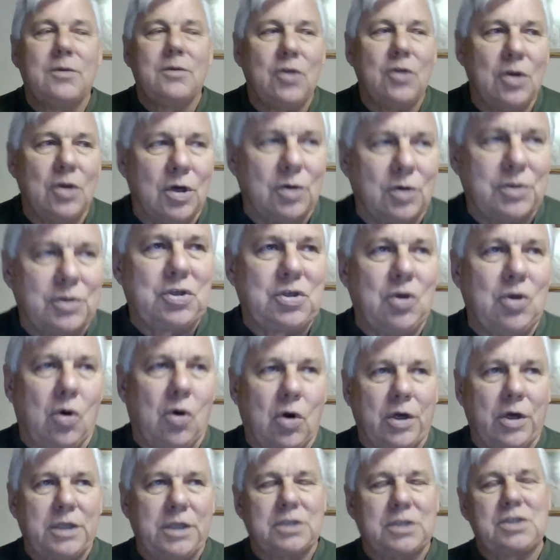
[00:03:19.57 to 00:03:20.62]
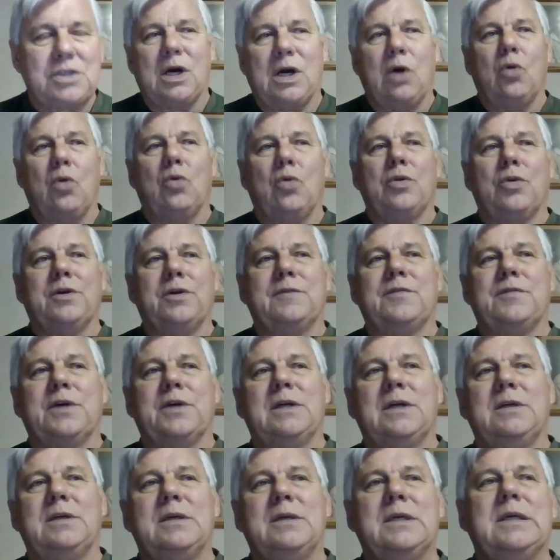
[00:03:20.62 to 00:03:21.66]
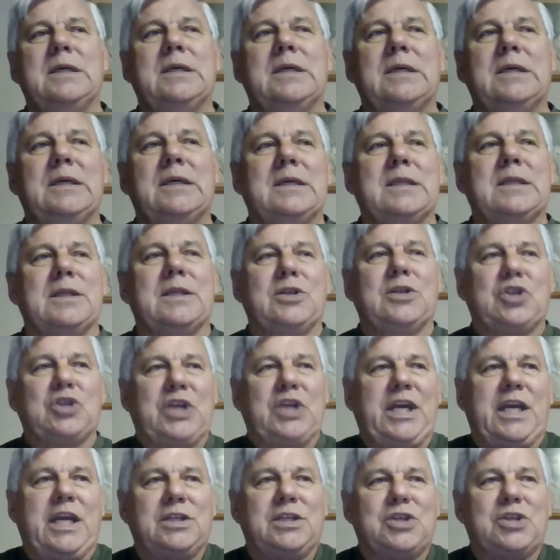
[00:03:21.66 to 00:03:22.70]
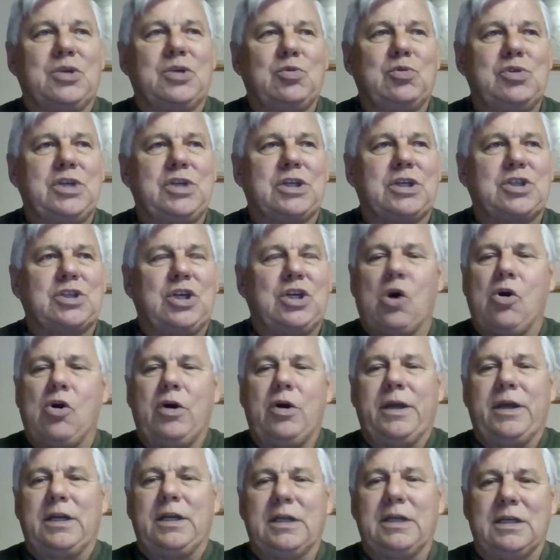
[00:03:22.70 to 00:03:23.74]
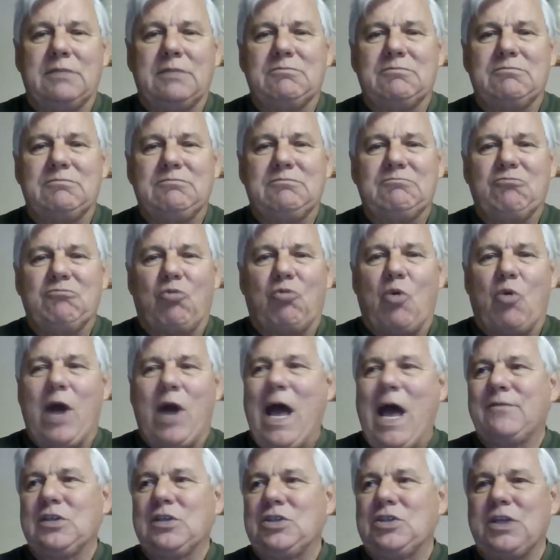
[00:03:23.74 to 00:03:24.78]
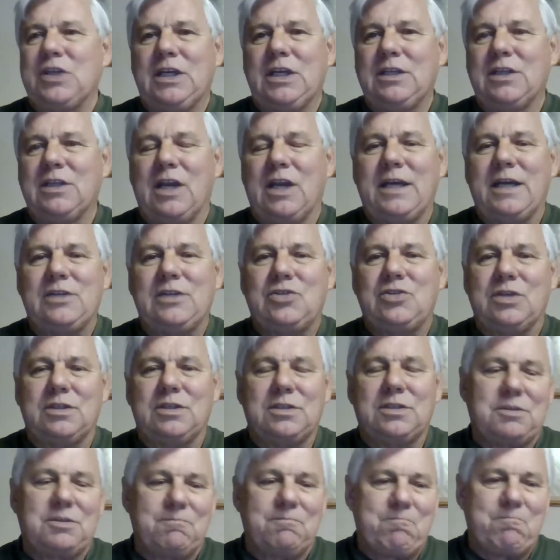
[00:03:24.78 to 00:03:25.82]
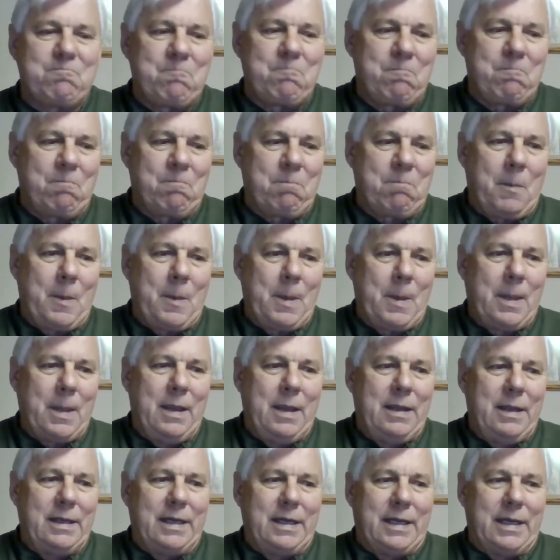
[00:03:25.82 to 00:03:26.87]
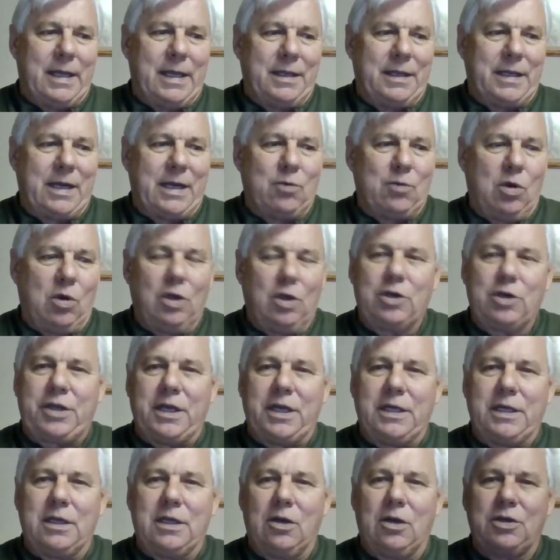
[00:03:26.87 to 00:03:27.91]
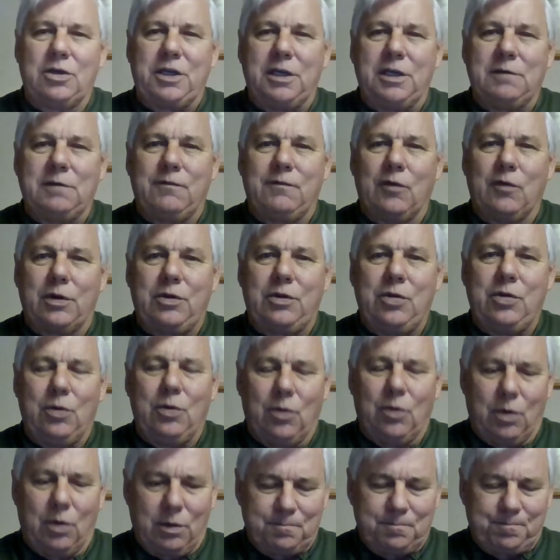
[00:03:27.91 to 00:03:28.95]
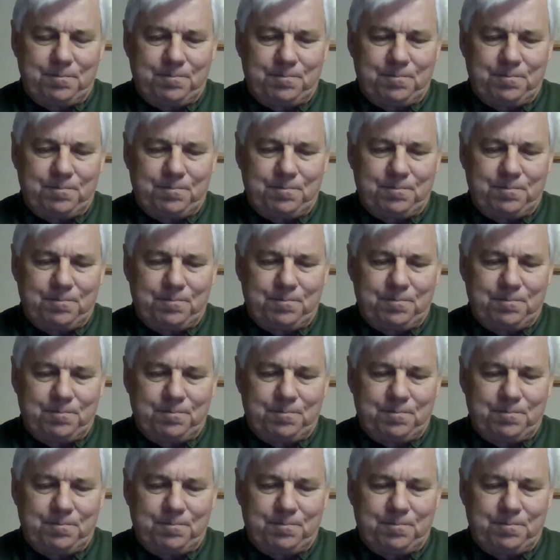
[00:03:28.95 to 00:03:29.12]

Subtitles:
You know, the story is told of the disease that was just going and ravaging the nations. And they were looking and looking for a cure.